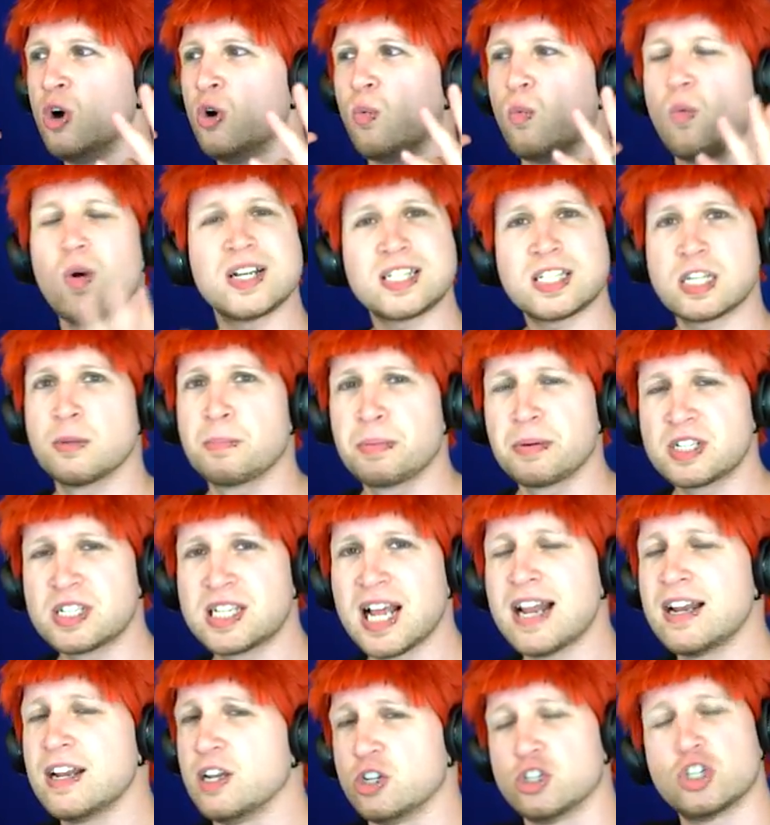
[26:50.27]
what's the
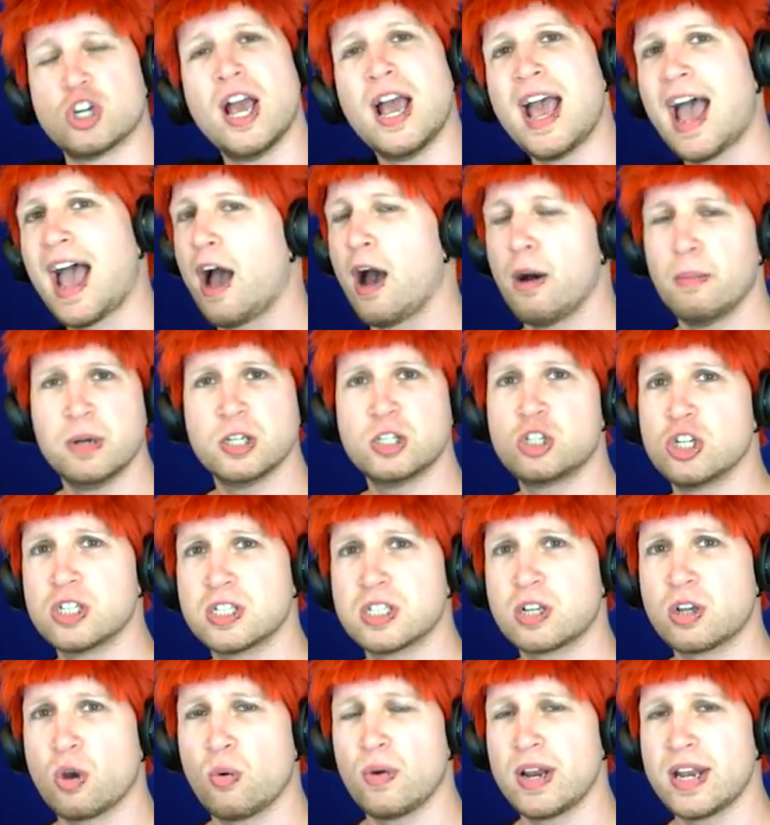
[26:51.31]
percentage? How much is
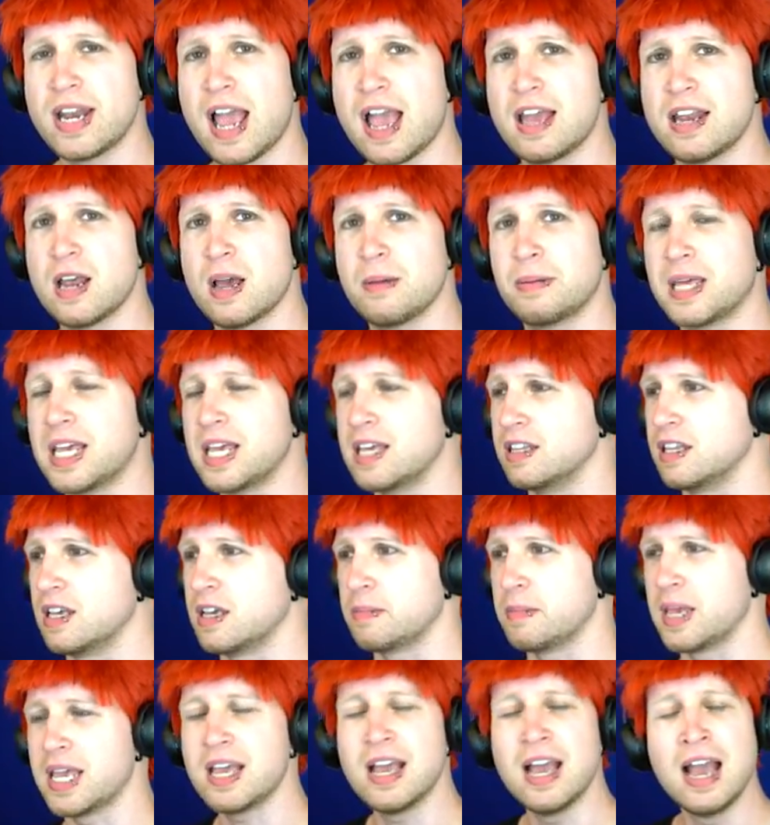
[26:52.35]
it going to end up
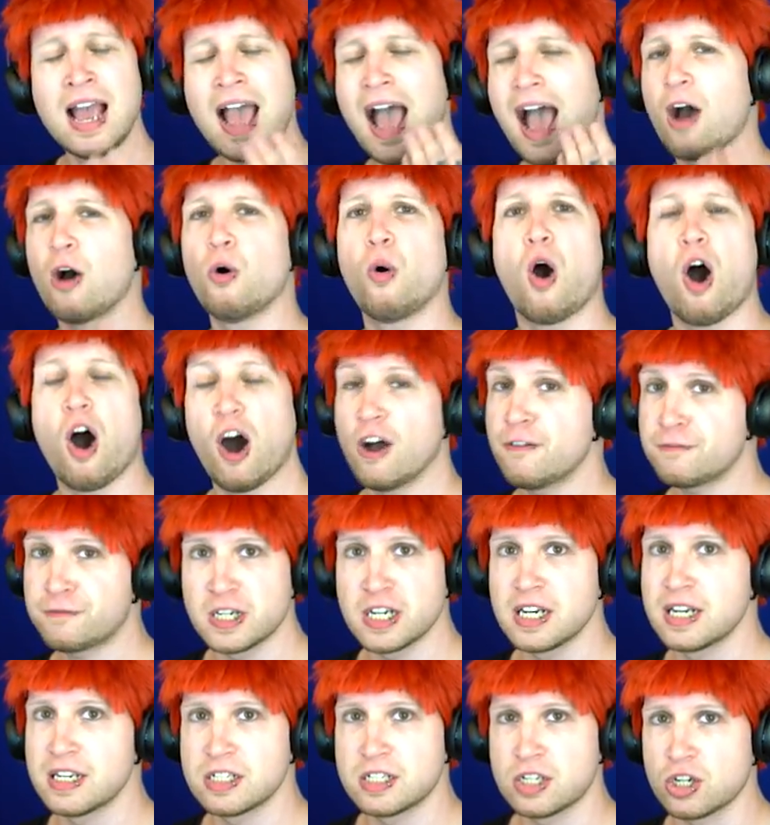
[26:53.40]
healing me? How
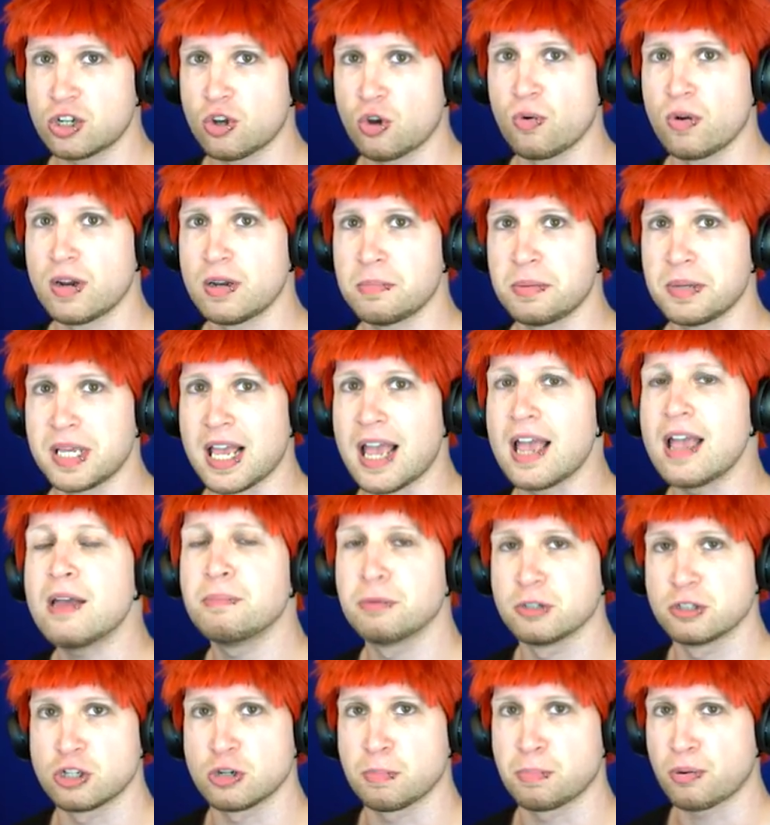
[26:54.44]
often is it going to be
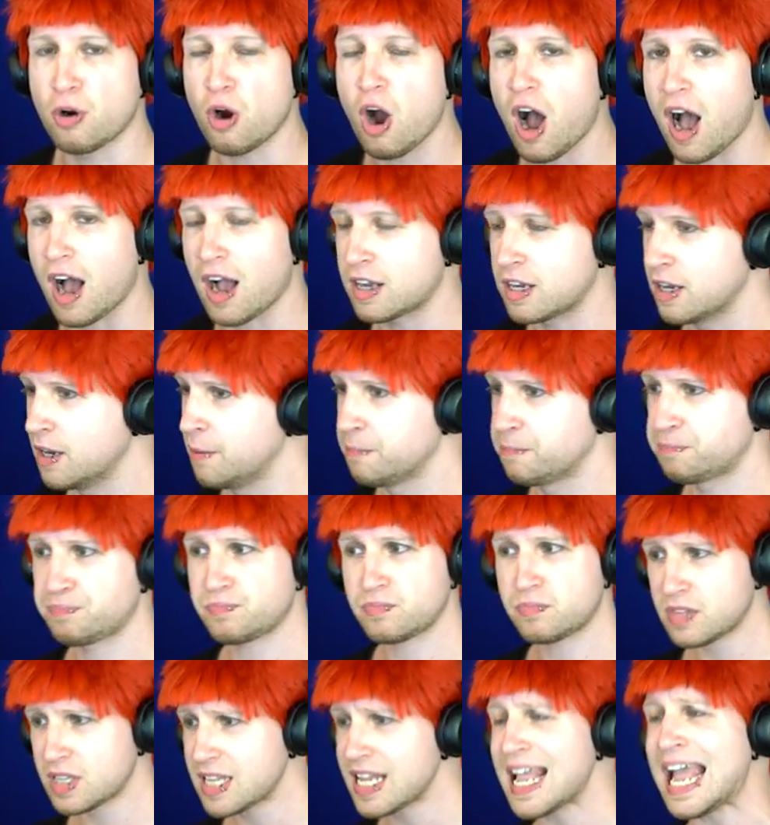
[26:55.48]
able to proc?
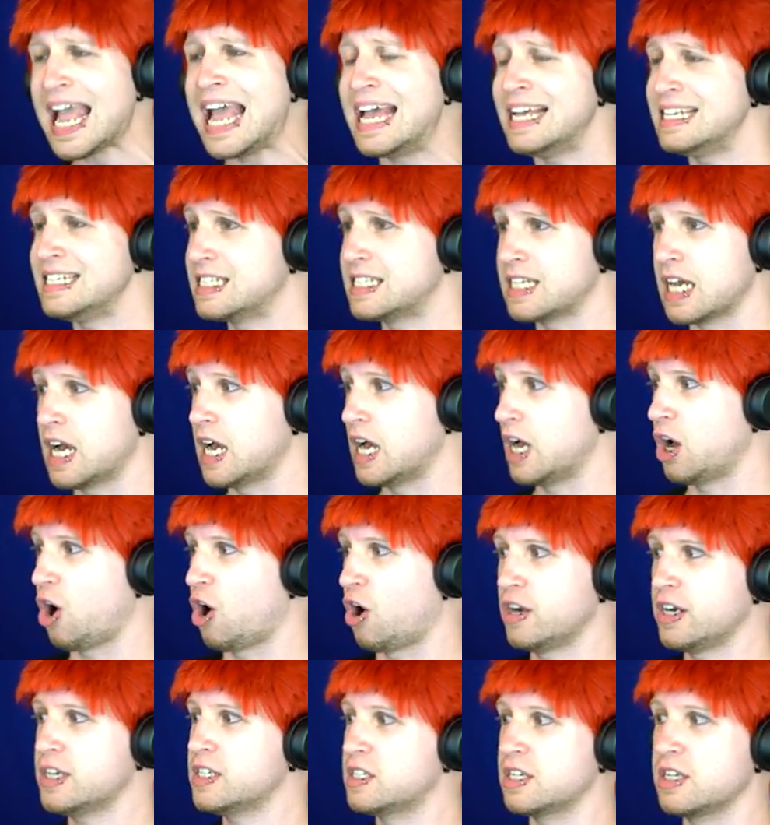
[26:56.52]
And uh,
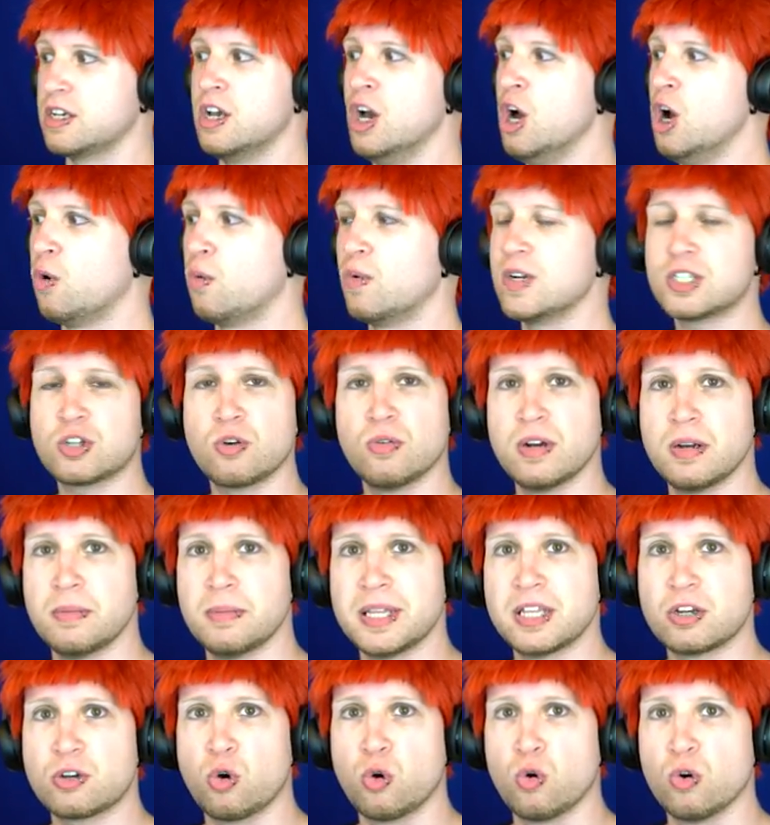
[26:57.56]
honestly, what's going to
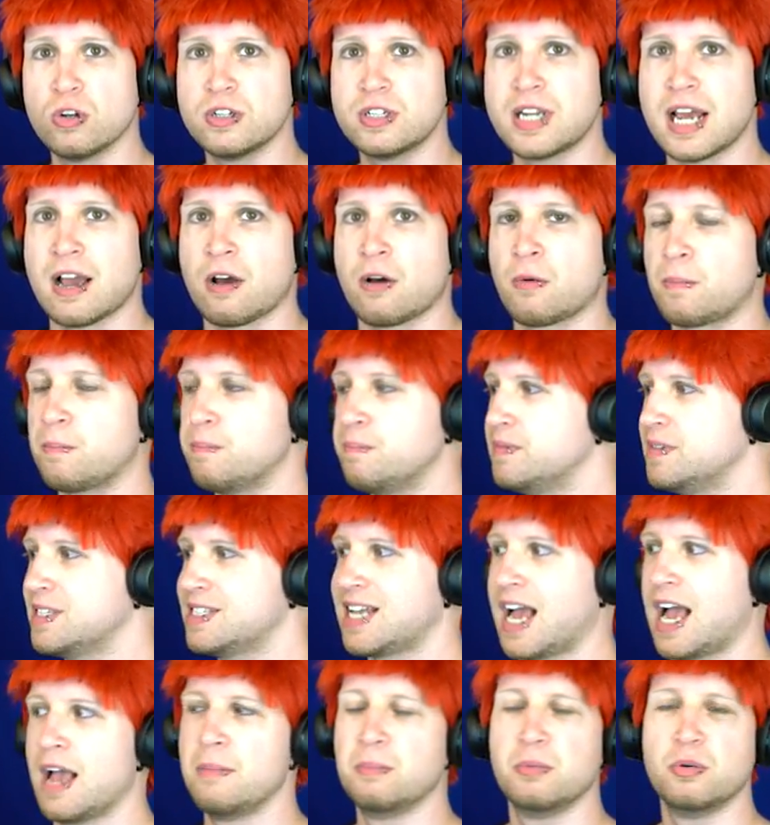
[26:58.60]
be the cooldown?
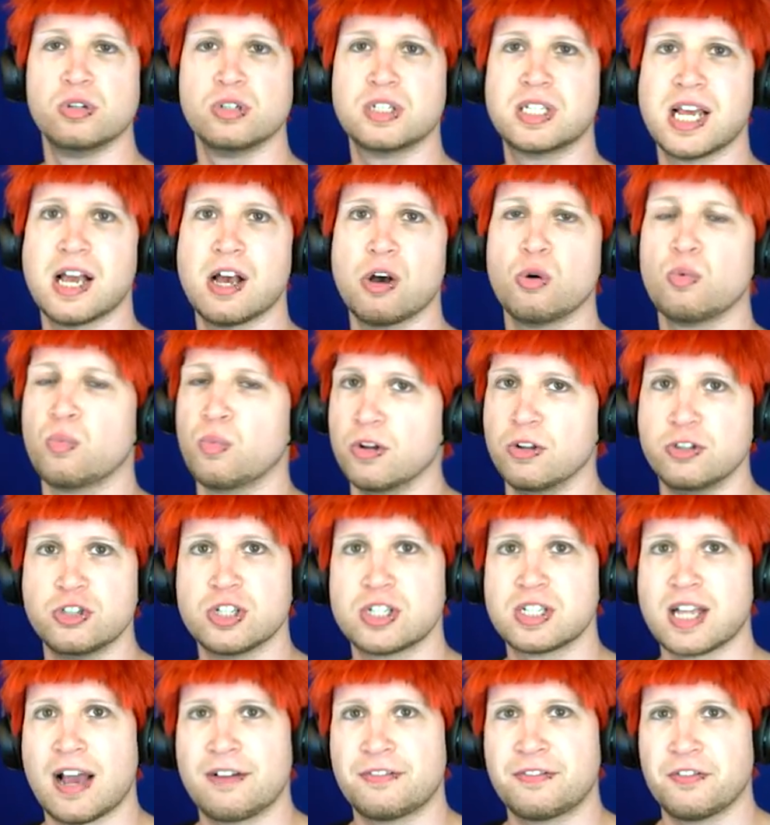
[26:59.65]
Time will tell. We'll
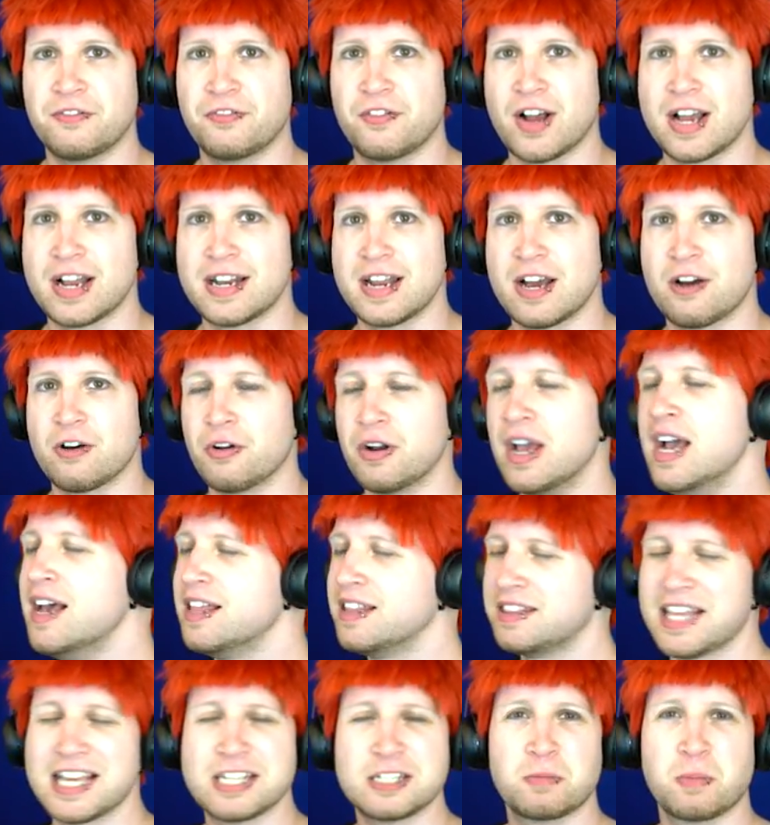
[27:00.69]
just have to find out.
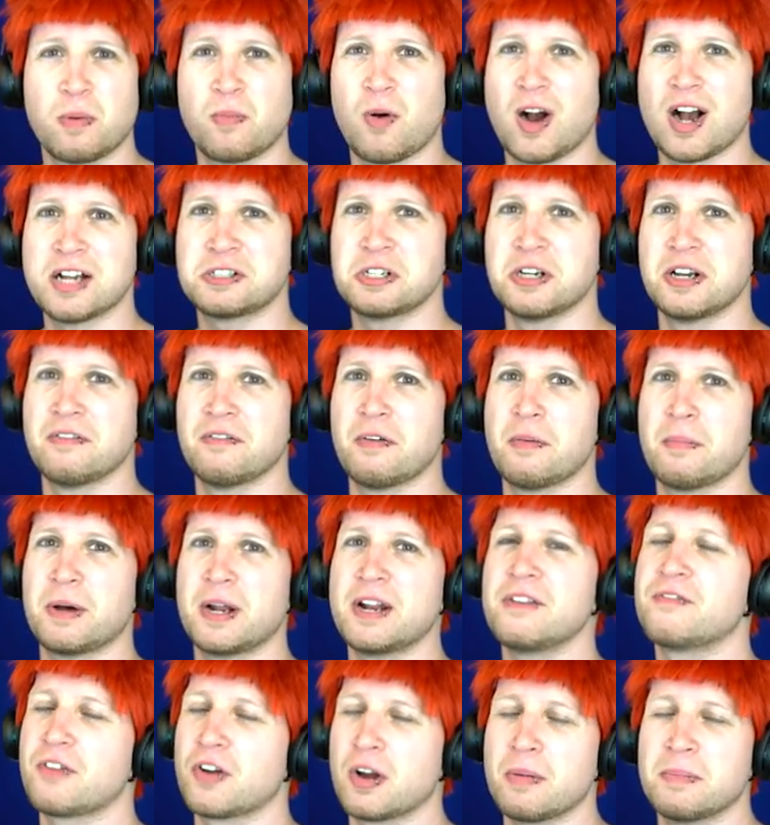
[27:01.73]
Thanks for watching,
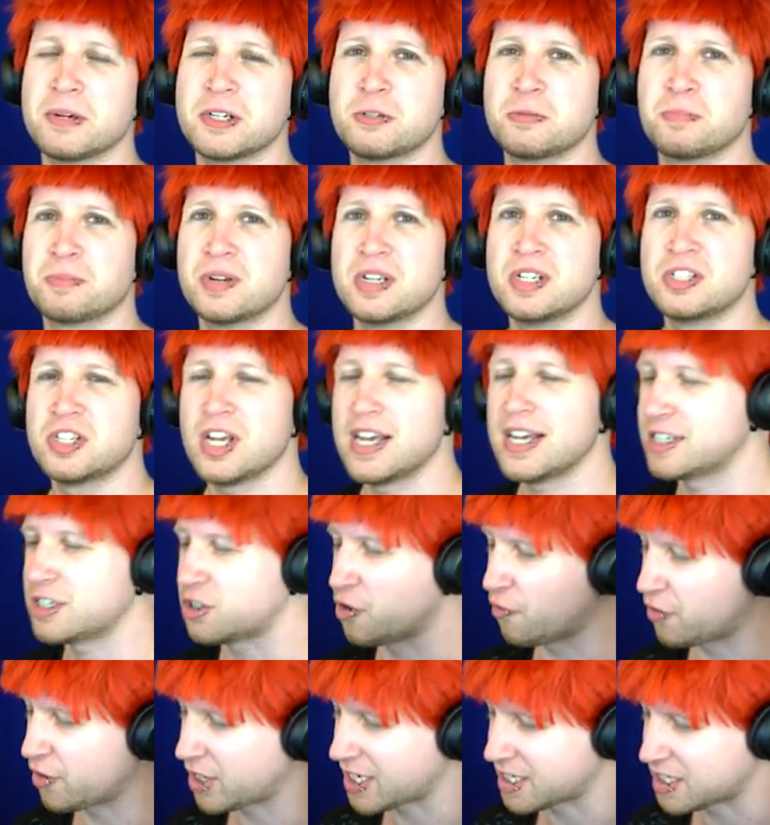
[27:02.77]
everybody. Very much appreciate it.
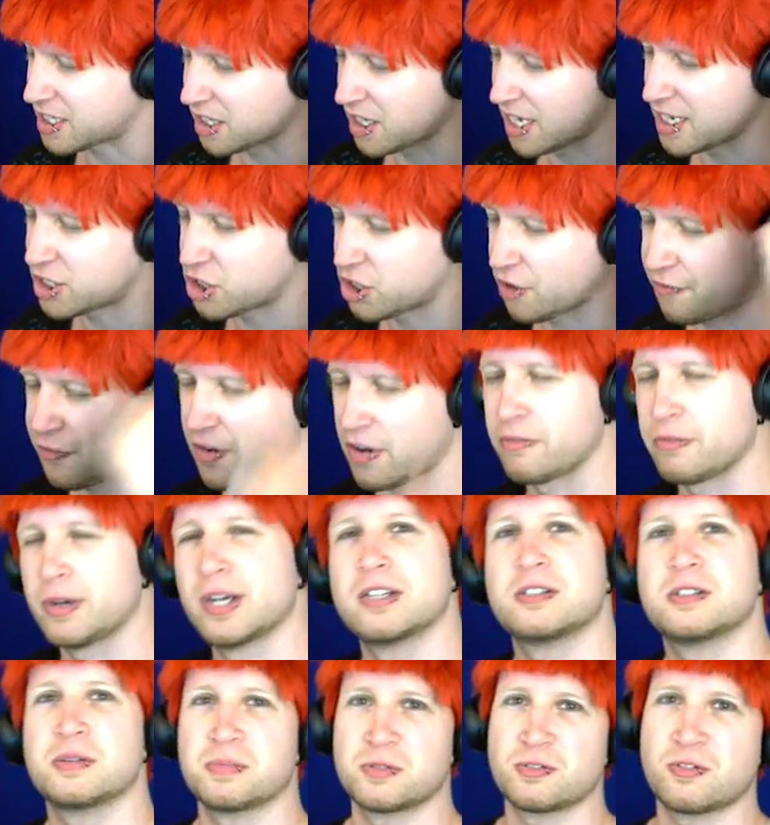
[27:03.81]
Don't forget to like, share, favorite,
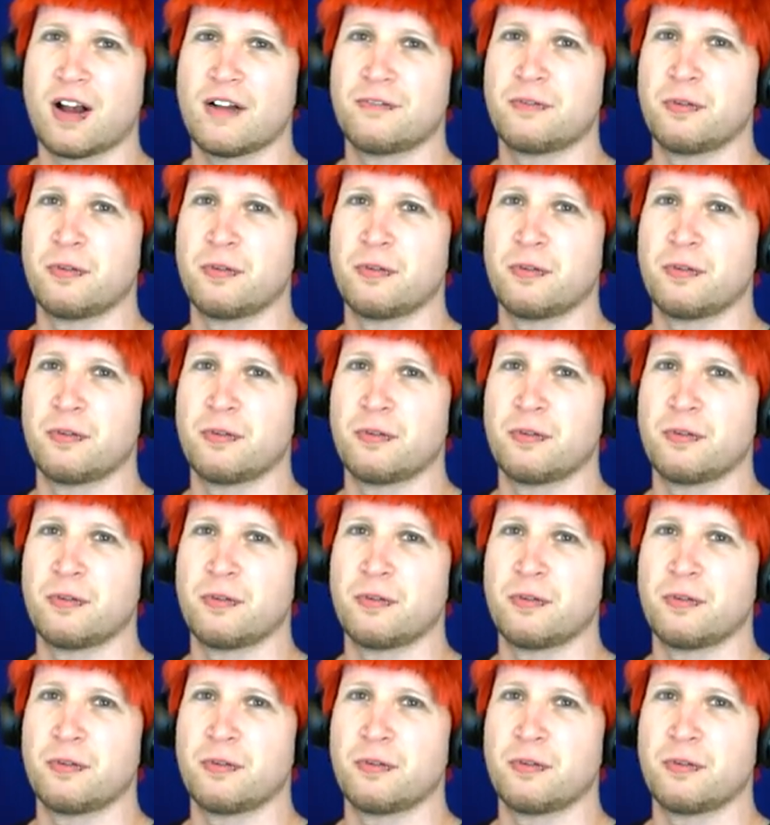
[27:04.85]
and subscribe